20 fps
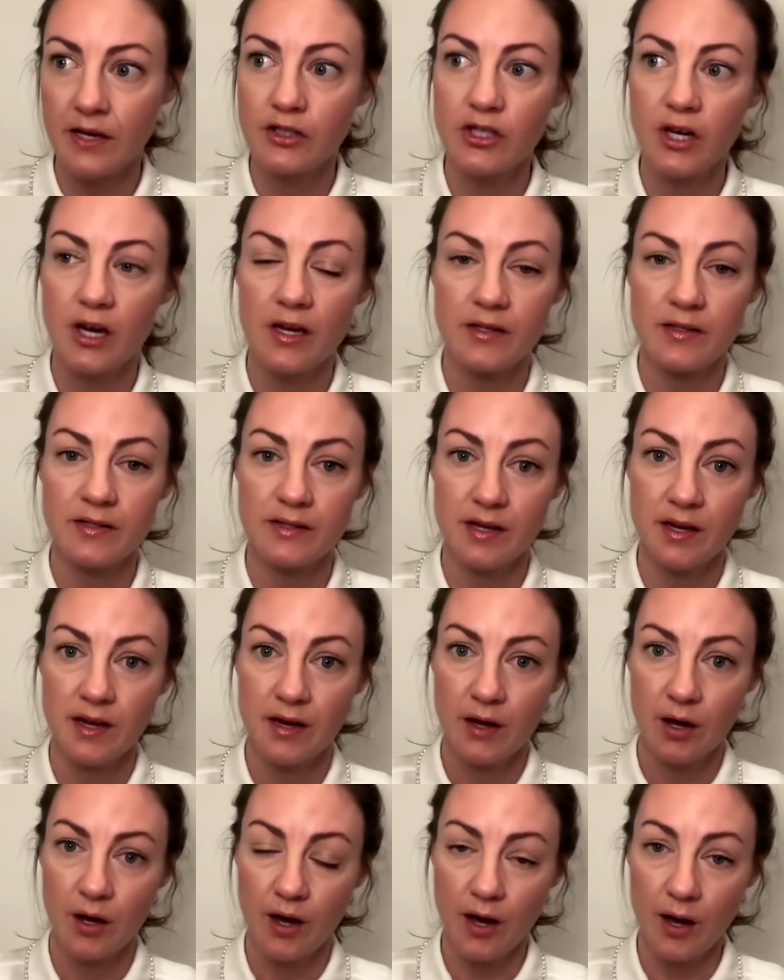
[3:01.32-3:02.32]
such as
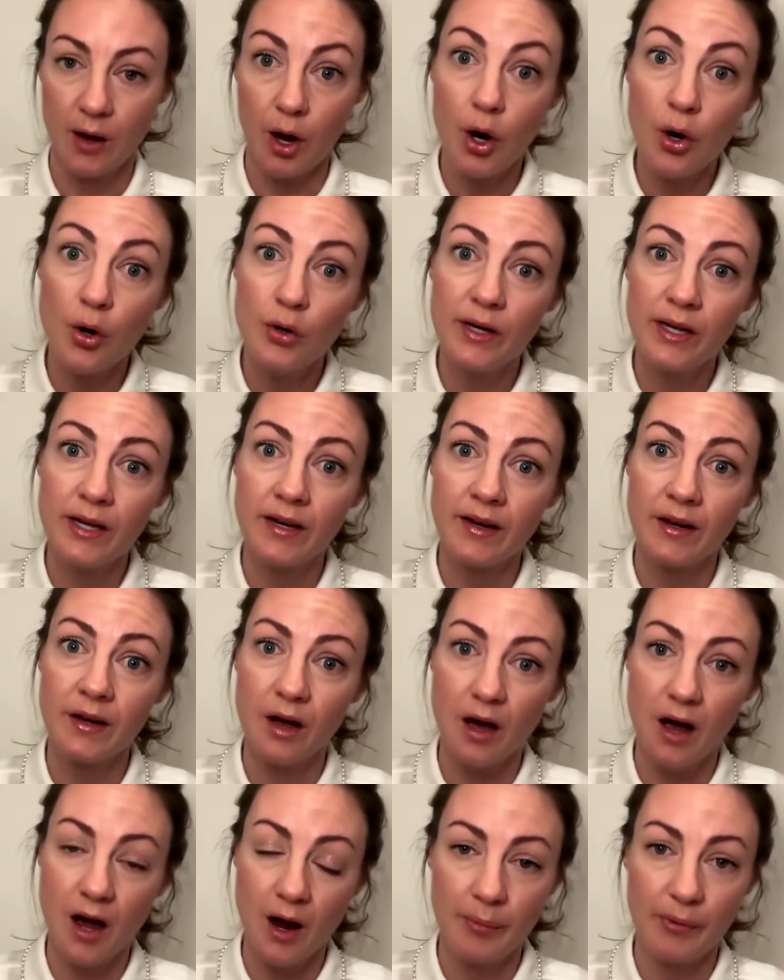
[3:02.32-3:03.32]
owning,
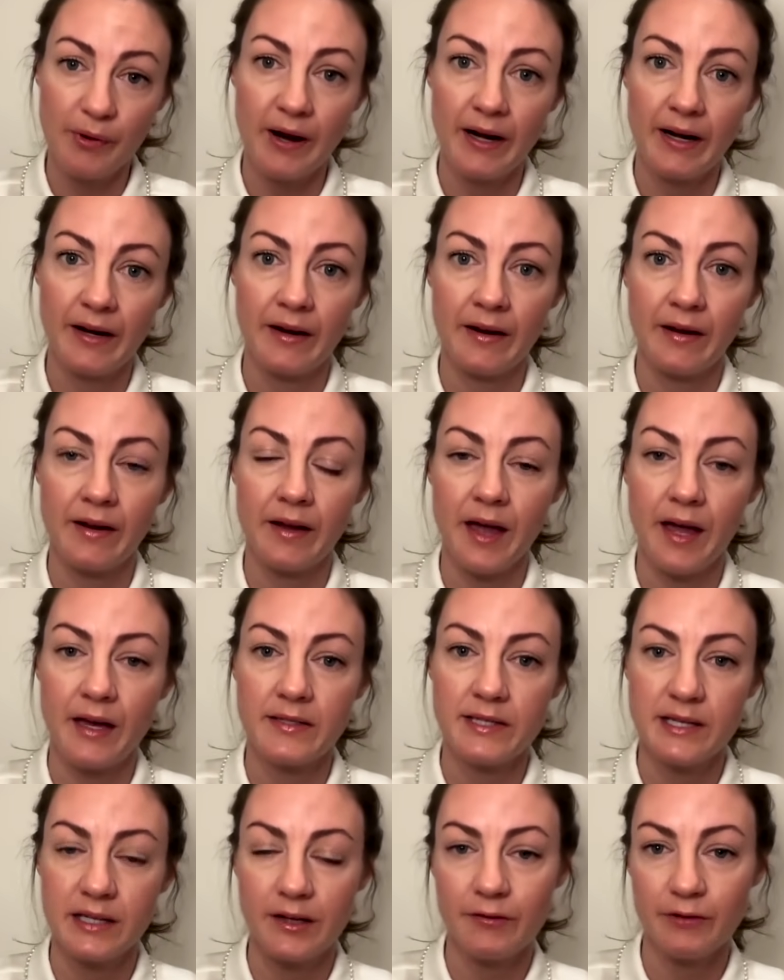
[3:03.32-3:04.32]
operating,
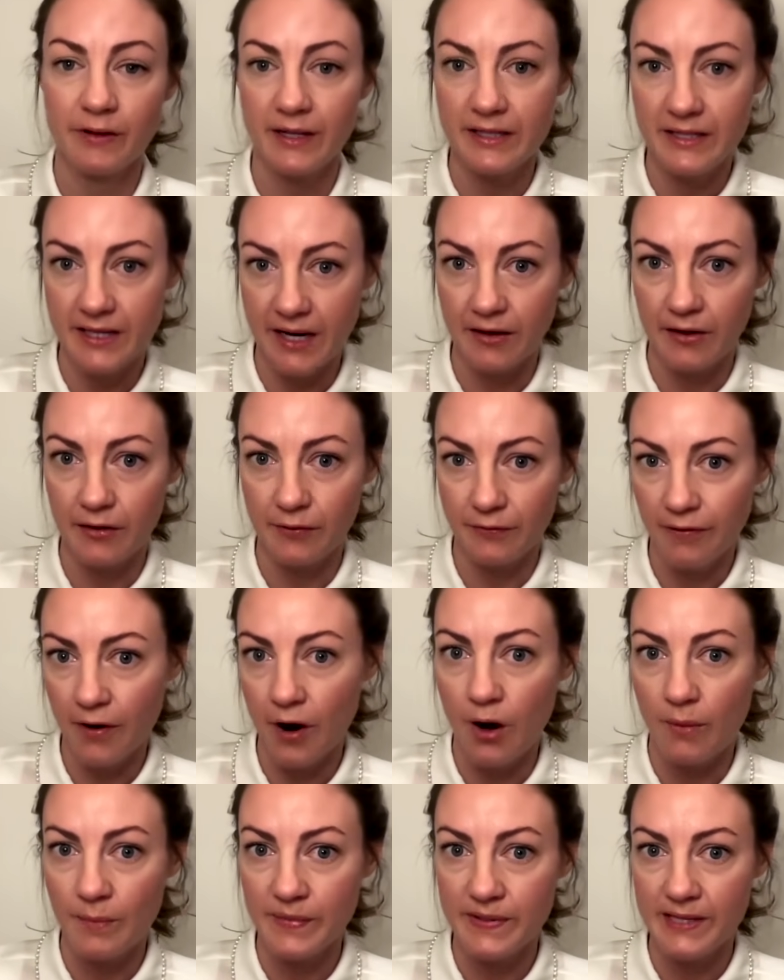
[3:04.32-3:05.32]
and delivering data
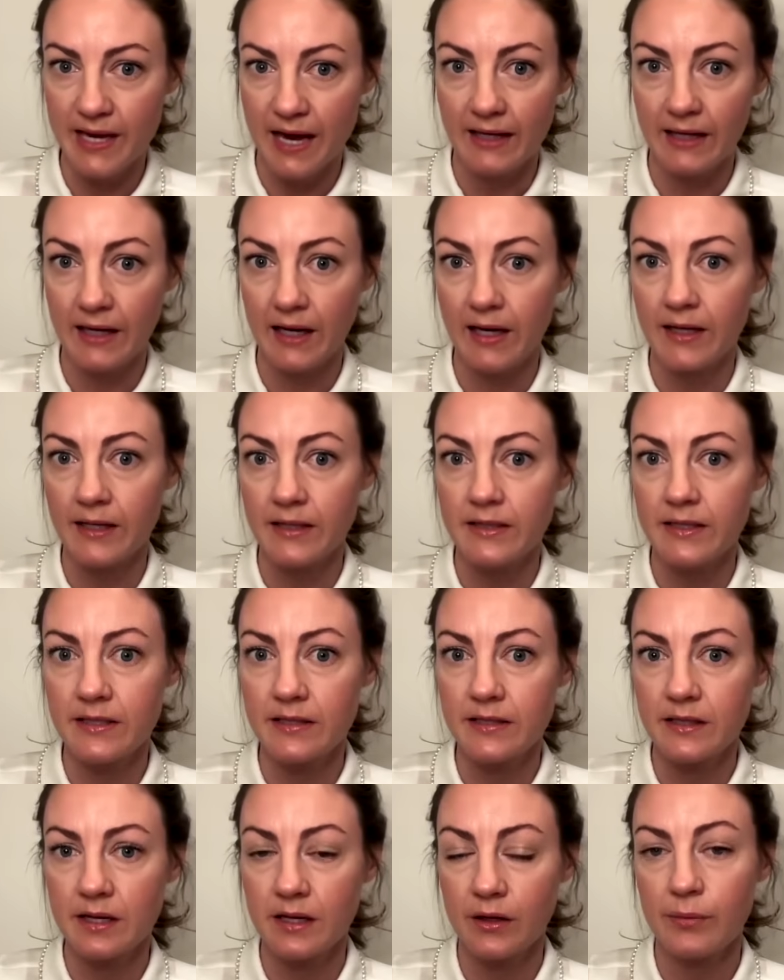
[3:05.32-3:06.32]
from
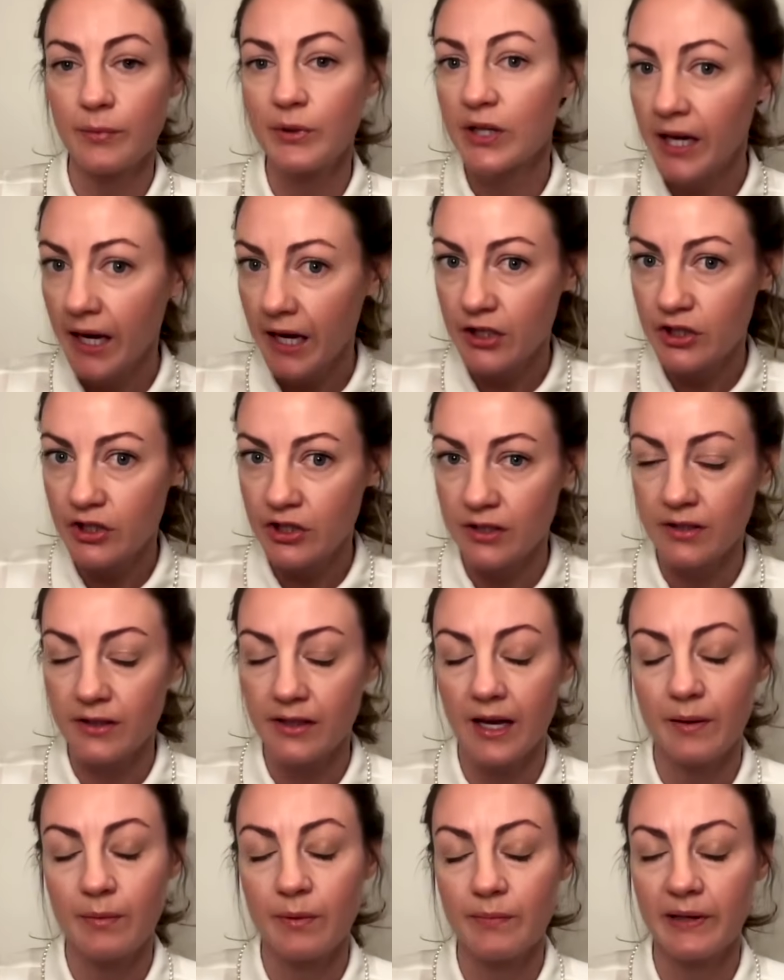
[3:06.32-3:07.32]
satellite communication
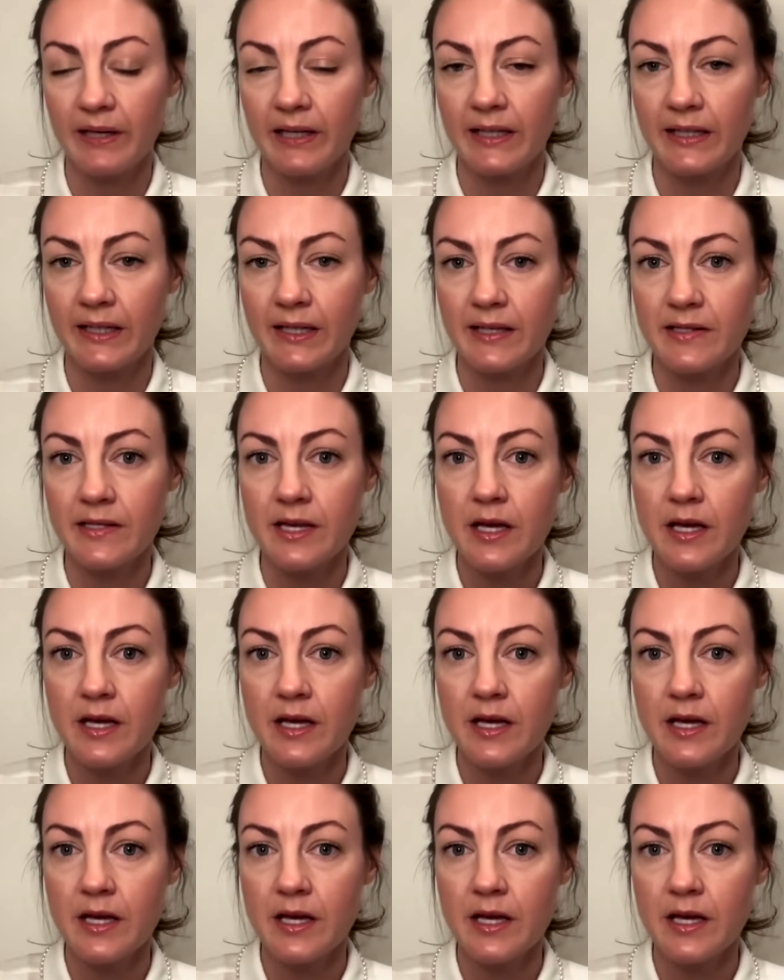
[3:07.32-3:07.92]
capabilities.